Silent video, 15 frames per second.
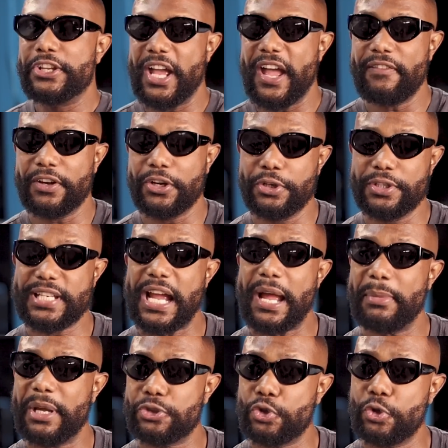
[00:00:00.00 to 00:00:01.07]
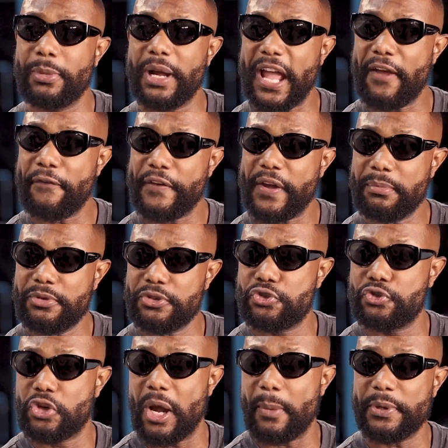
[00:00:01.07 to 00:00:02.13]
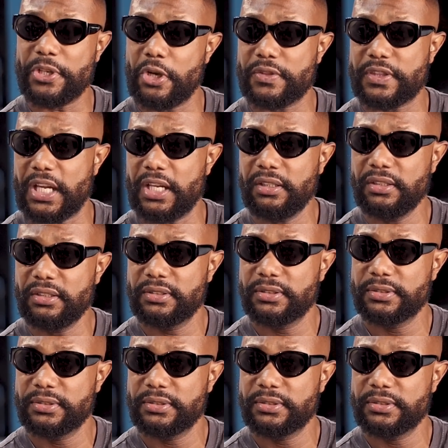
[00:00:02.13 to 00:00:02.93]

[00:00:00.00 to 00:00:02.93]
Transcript: you have a good time at Duma FM, uh, dropping uh, your thing.